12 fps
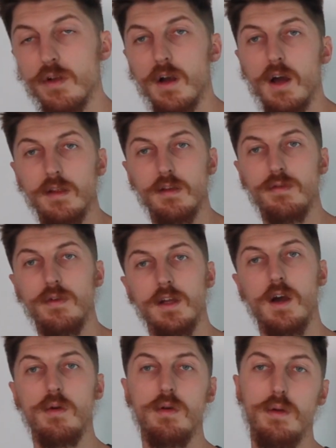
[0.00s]
you like this
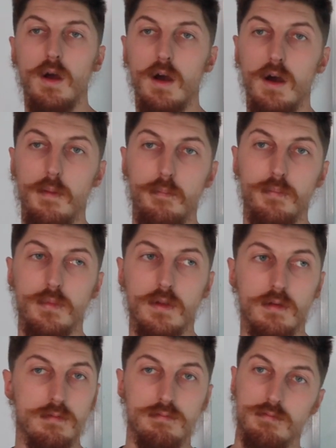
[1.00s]
video,
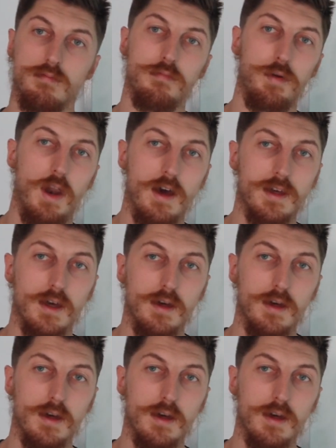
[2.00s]
like